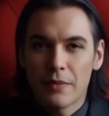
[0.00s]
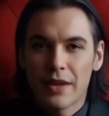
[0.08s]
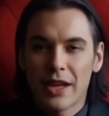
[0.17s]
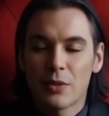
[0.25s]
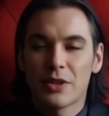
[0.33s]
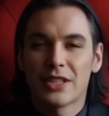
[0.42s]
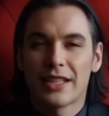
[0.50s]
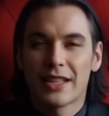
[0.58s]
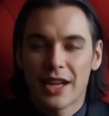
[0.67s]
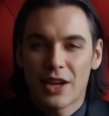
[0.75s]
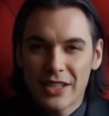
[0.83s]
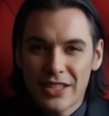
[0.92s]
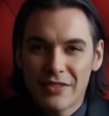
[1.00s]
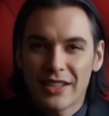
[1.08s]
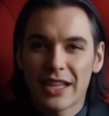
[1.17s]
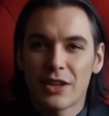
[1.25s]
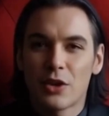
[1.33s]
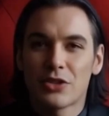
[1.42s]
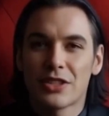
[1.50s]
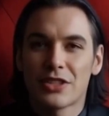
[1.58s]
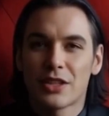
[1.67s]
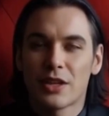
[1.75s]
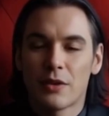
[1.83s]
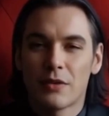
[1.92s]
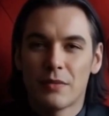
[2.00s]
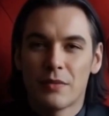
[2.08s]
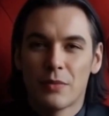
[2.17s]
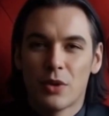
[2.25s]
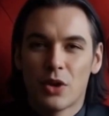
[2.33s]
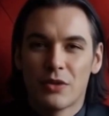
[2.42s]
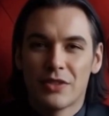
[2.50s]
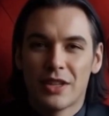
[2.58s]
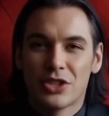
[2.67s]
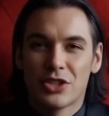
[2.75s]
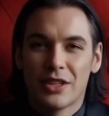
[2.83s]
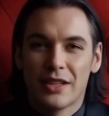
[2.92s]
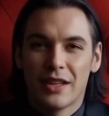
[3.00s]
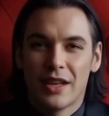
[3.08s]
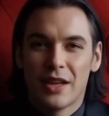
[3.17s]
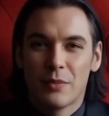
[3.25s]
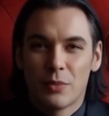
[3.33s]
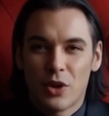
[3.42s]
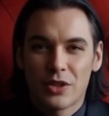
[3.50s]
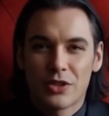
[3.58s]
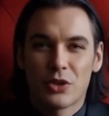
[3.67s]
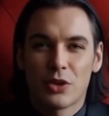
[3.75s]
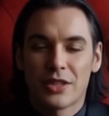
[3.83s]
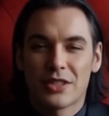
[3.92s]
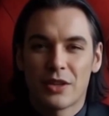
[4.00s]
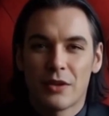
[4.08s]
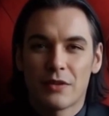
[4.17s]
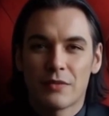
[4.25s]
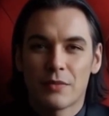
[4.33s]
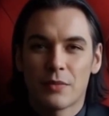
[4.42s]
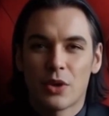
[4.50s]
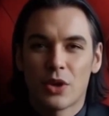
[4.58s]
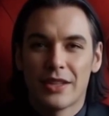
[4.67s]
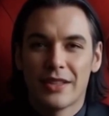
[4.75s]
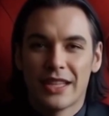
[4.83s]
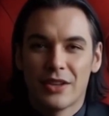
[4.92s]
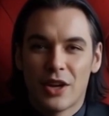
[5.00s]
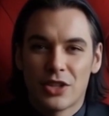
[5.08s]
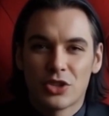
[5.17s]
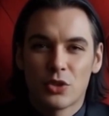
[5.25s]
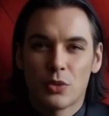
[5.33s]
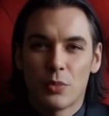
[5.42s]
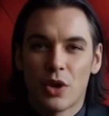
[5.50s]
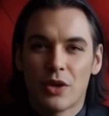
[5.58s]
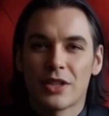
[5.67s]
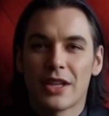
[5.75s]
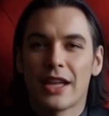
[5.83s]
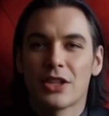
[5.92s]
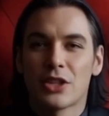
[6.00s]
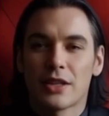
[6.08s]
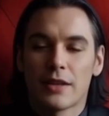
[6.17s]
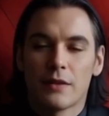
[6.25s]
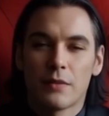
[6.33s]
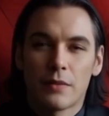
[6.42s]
It was a narrative ecosystem, part fiction, part tourism, part theological provocation.